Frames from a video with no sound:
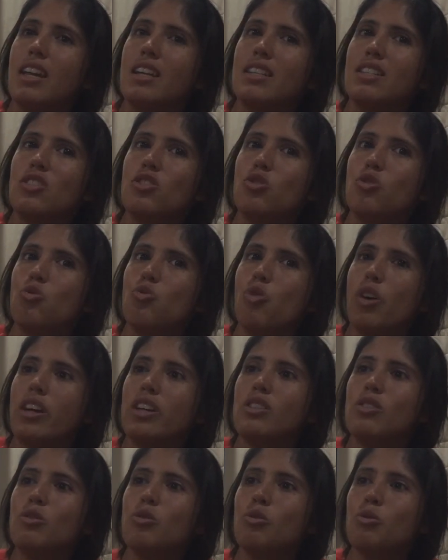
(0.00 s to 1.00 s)
and
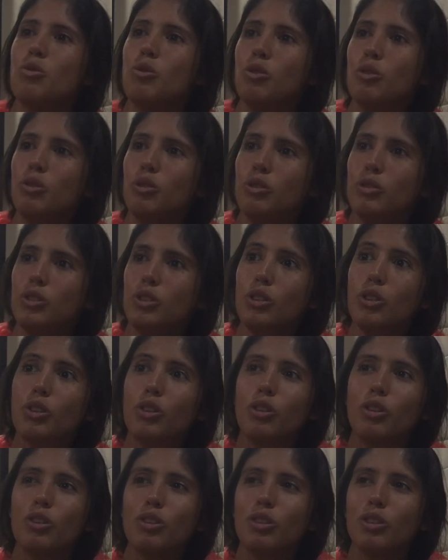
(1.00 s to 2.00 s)
trying to
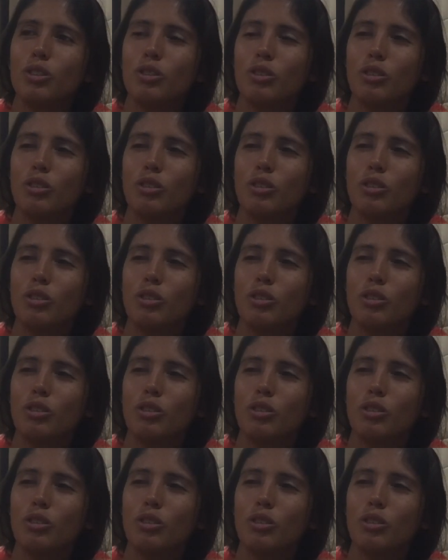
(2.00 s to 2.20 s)
look,